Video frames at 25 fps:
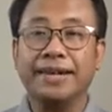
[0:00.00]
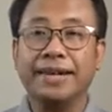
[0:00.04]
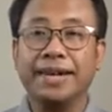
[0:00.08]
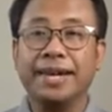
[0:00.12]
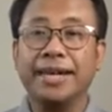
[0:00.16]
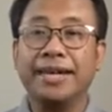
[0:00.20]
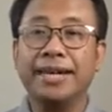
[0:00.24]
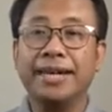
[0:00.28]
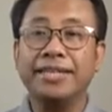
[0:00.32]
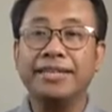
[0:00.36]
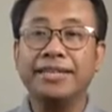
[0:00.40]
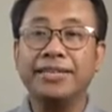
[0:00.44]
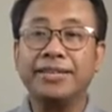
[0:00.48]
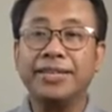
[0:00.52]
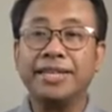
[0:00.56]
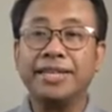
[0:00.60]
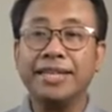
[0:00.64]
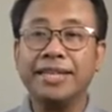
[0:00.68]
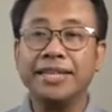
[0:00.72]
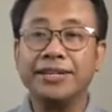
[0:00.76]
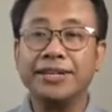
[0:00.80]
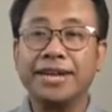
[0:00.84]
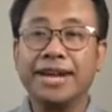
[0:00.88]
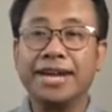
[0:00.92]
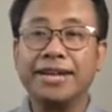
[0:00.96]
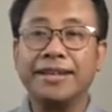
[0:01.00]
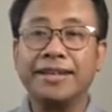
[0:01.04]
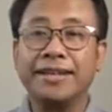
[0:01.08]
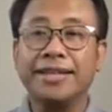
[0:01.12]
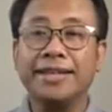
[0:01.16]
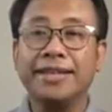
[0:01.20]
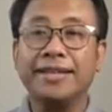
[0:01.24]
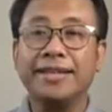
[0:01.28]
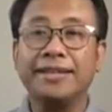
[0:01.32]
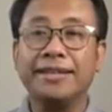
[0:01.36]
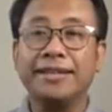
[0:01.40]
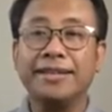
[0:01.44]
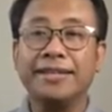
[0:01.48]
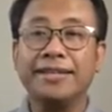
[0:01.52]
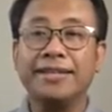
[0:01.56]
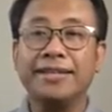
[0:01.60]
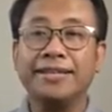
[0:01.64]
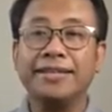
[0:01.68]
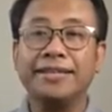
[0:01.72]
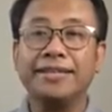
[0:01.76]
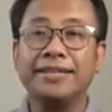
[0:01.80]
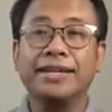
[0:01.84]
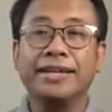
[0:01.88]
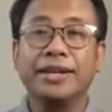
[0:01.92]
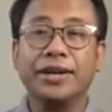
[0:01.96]
And let's continue cutting
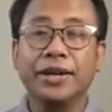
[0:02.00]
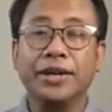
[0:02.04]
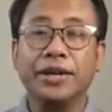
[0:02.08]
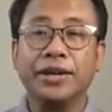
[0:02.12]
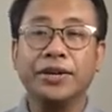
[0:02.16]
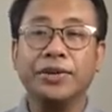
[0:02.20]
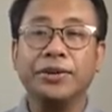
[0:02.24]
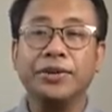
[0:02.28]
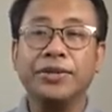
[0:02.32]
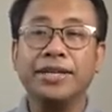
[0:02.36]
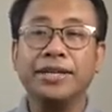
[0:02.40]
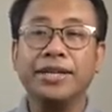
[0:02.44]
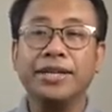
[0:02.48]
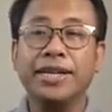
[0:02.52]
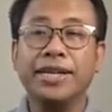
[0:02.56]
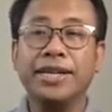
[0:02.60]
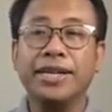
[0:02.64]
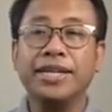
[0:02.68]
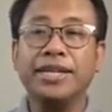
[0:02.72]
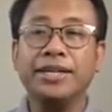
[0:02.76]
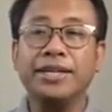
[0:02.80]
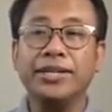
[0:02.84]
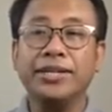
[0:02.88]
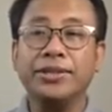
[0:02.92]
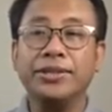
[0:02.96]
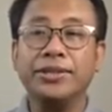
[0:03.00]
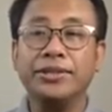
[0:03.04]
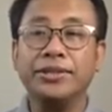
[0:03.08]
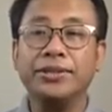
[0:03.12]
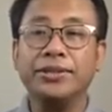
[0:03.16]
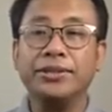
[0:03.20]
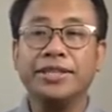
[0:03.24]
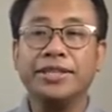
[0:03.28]
this cone into